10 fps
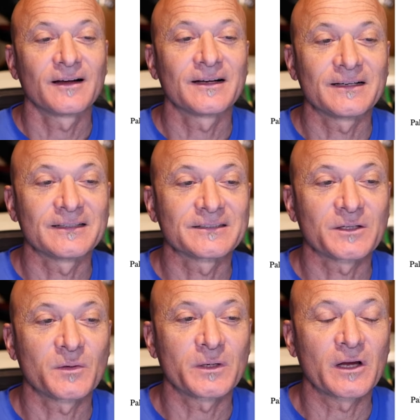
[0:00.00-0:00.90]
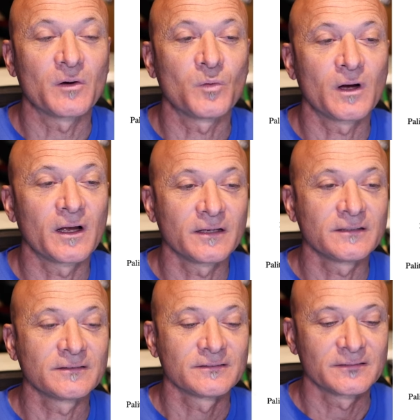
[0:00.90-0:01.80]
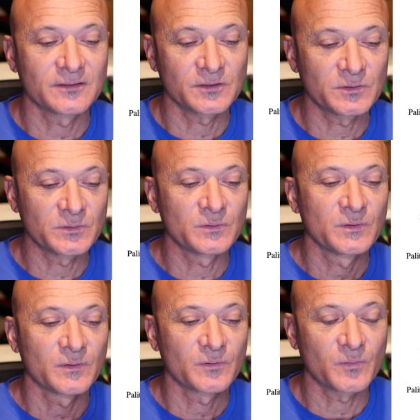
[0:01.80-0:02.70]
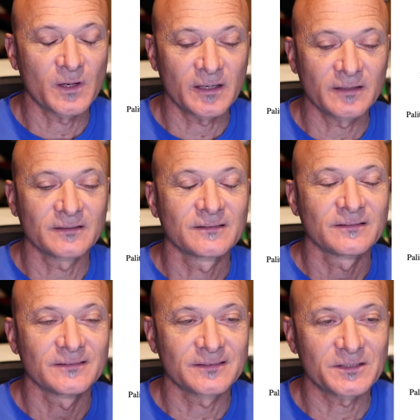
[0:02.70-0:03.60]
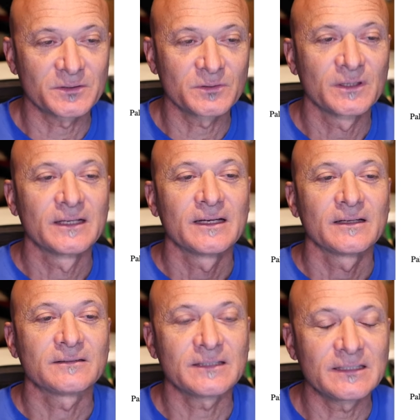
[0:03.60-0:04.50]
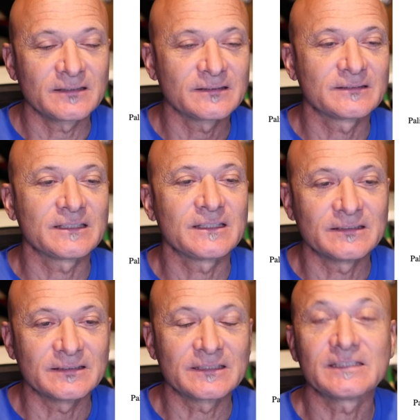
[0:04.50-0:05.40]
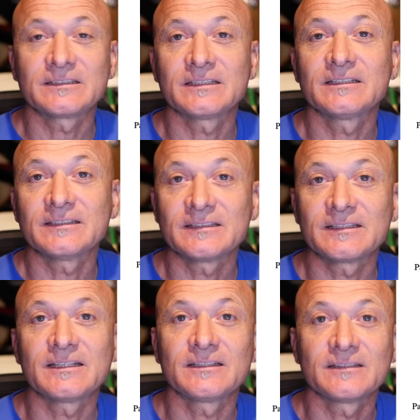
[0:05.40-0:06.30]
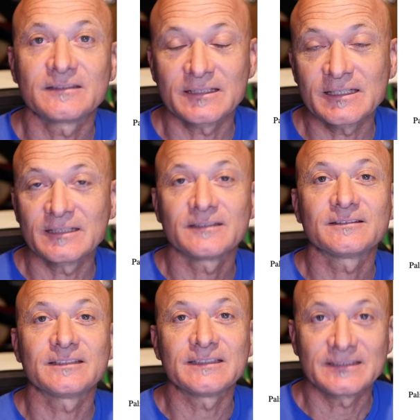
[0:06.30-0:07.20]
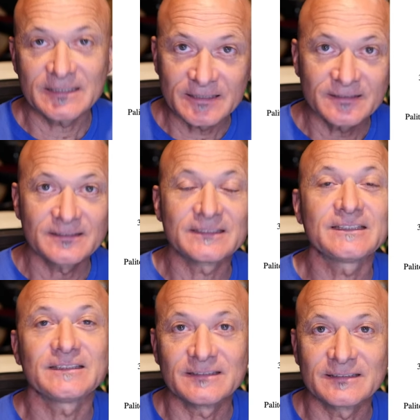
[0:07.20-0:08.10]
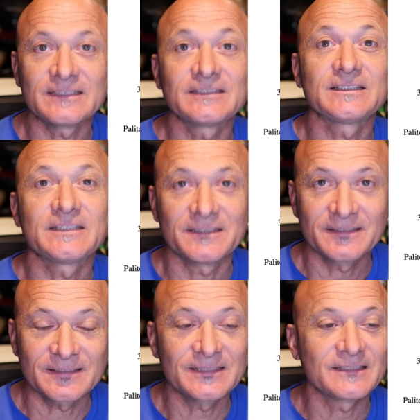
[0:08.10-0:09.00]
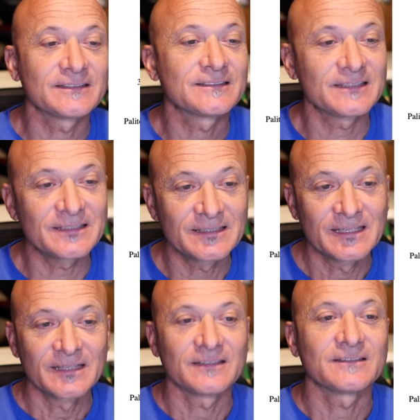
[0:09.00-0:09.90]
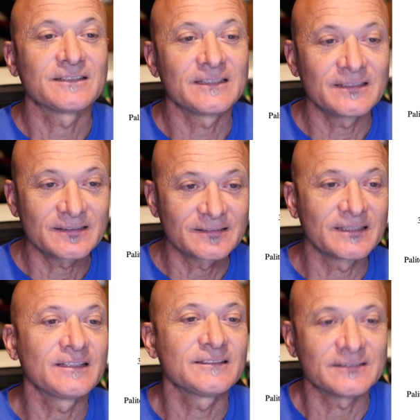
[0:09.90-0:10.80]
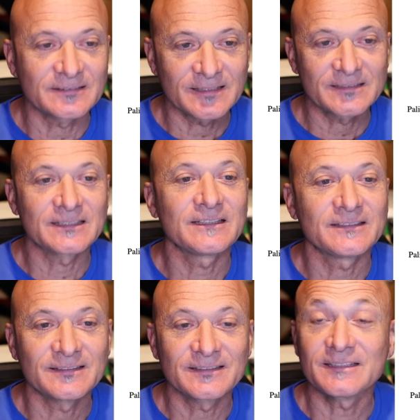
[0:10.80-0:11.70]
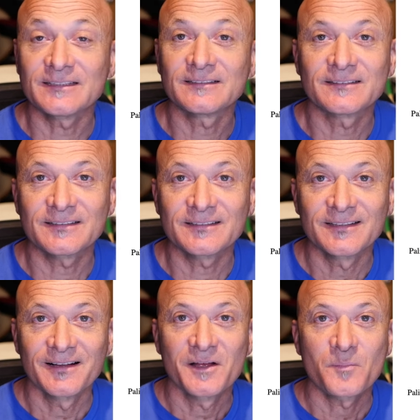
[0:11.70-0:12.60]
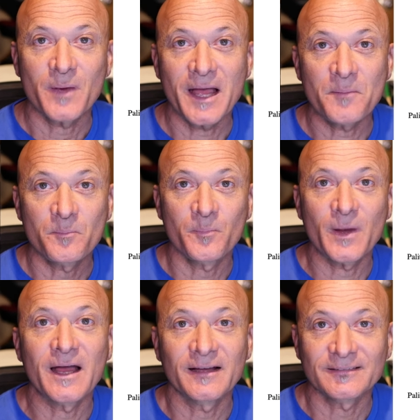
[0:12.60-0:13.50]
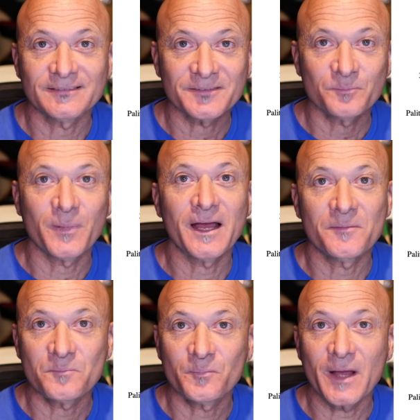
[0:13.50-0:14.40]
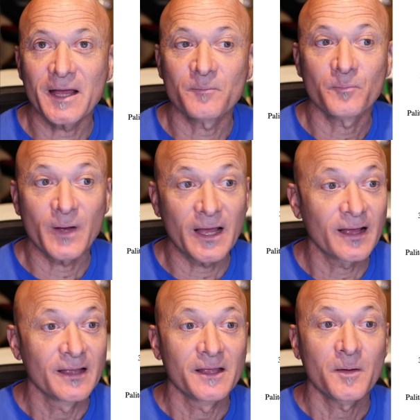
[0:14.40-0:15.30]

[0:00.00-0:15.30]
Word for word: Uh, so here we go one, two, one, two. Ding, ding, ding, ding, ding, ding, ding, ding, ding, ding, ding, ding, ding, ding, ding, ding, ding, ding, bam, bam, bam, bam, bam,